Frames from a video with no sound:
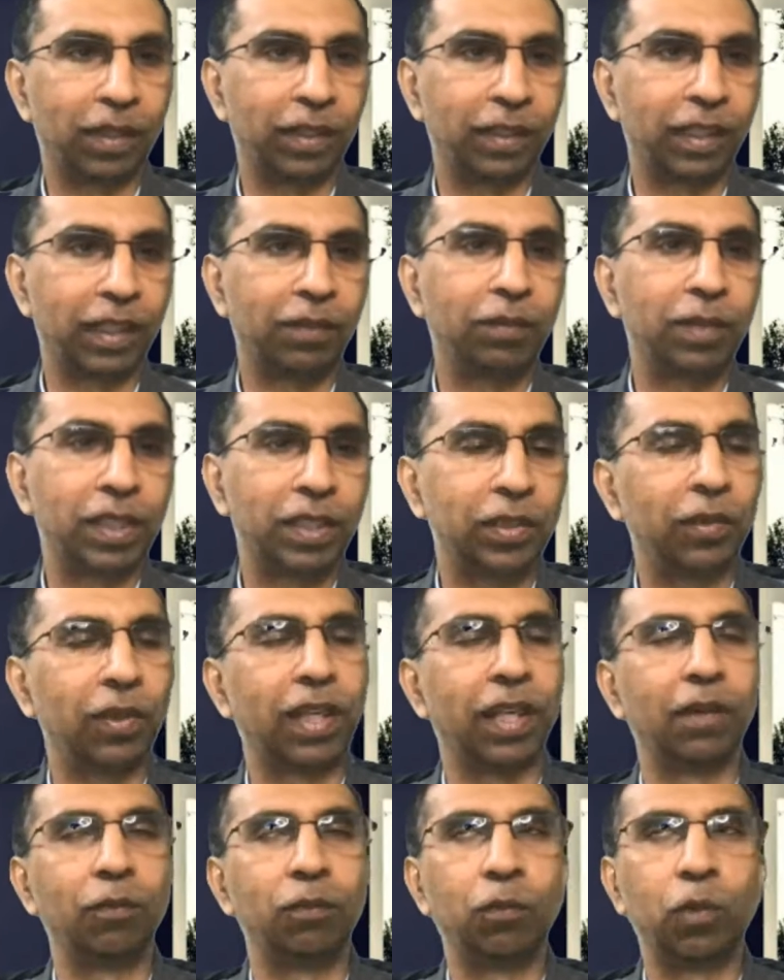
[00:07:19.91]
That means you will
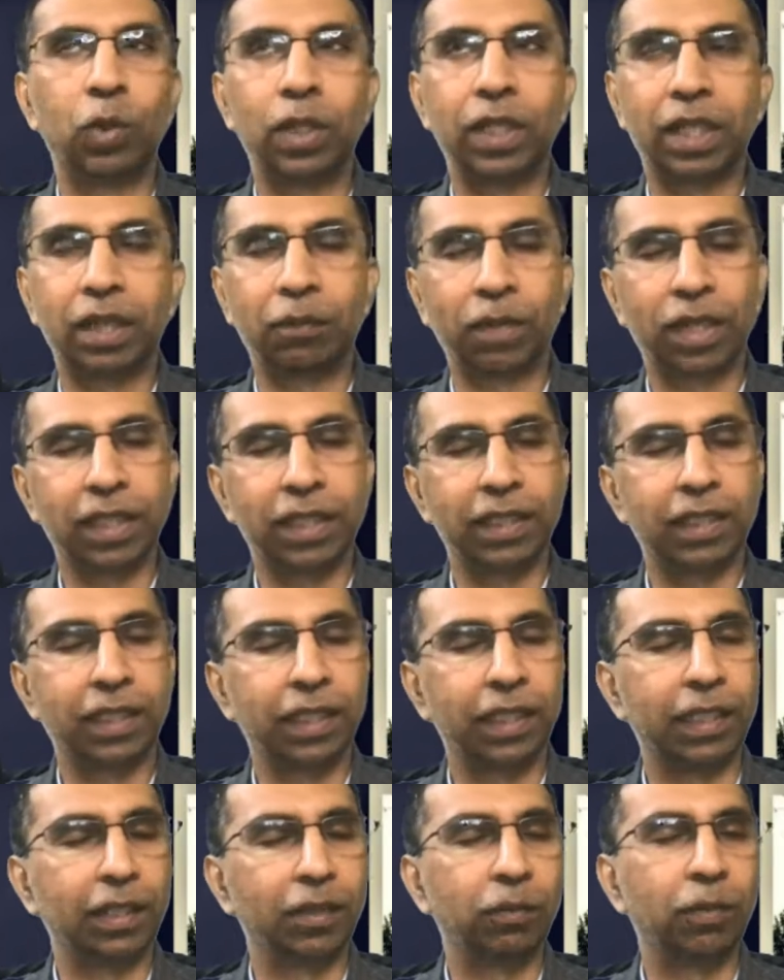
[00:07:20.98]
have more
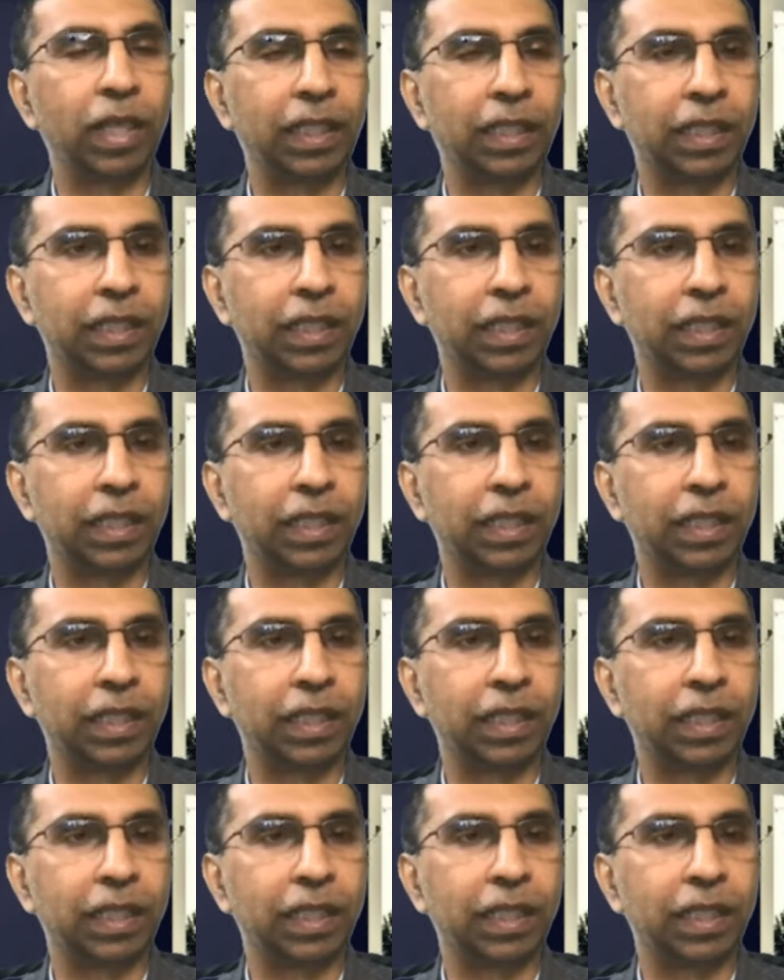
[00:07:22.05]
capacity to make